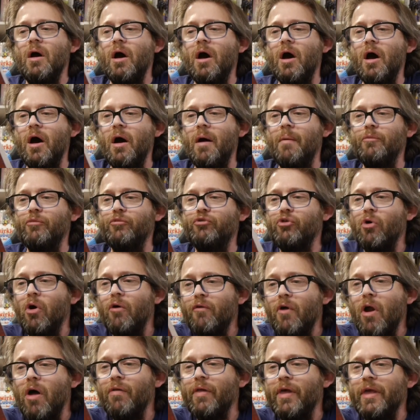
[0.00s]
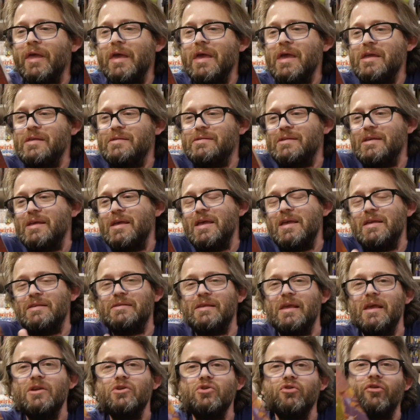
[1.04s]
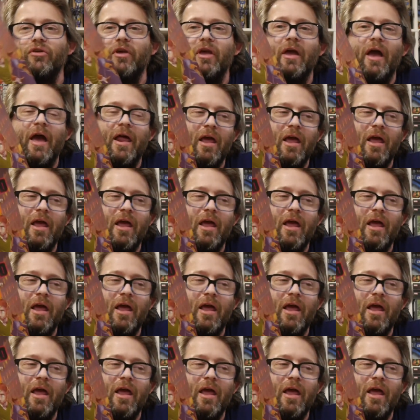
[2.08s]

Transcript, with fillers: Um, so overall, like it's it's interesting.